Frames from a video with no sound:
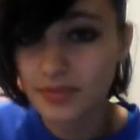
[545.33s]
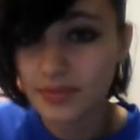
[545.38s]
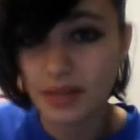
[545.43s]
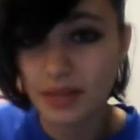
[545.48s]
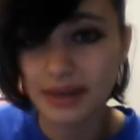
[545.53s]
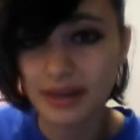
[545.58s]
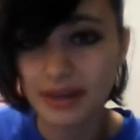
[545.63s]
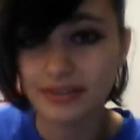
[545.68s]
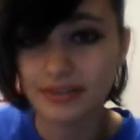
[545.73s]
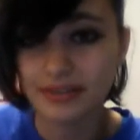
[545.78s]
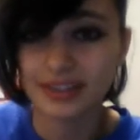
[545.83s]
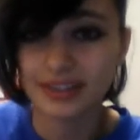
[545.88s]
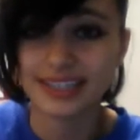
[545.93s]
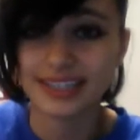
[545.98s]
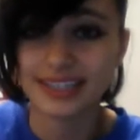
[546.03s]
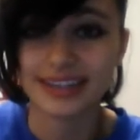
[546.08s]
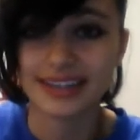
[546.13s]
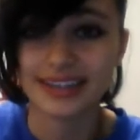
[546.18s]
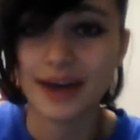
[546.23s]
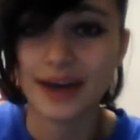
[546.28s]
I mean, if you look at
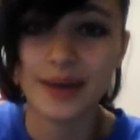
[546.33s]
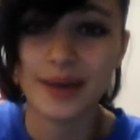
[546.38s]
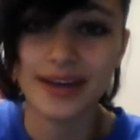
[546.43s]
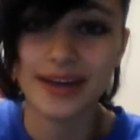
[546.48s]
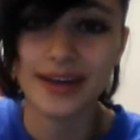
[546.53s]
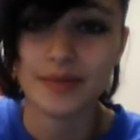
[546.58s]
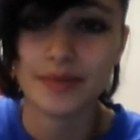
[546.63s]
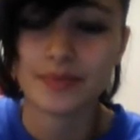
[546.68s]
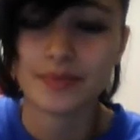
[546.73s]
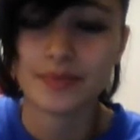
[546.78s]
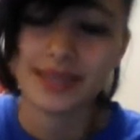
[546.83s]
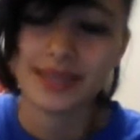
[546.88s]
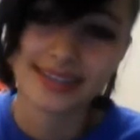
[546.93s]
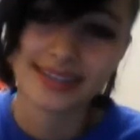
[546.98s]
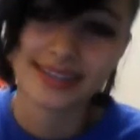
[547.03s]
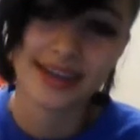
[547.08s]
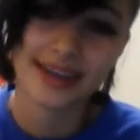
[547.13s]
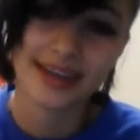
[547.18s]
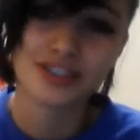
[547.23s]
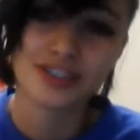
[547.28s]
it that way,
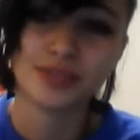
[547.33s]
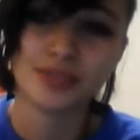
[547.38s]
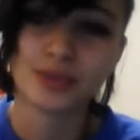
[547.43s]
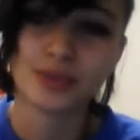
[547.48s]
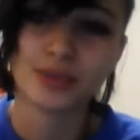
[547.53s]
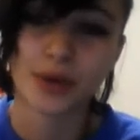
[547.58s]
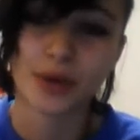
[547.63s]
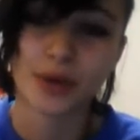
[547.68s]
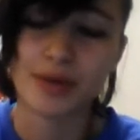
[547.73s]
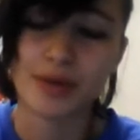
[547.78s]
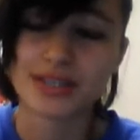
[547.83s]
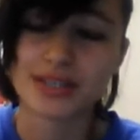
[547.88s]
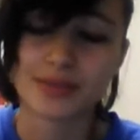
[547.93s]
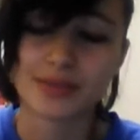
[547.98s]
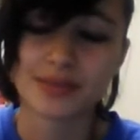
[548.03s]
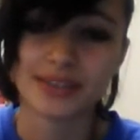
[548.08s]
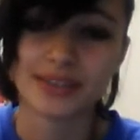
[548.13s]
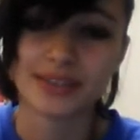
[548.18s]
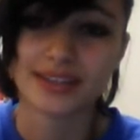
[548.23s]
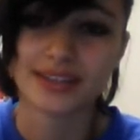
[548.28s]
it's kind of stupid to worry about
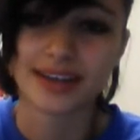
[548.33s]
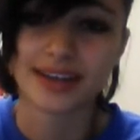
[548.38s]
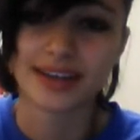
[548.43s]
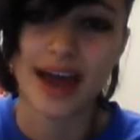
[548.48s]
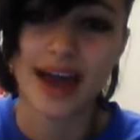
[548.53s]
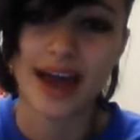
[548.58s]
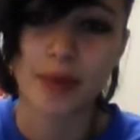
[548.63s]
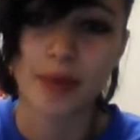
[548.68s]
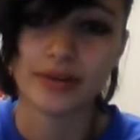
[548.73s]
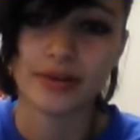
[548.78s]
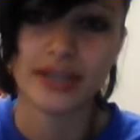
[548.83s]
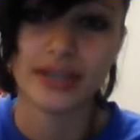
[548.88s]
something that's going to happen,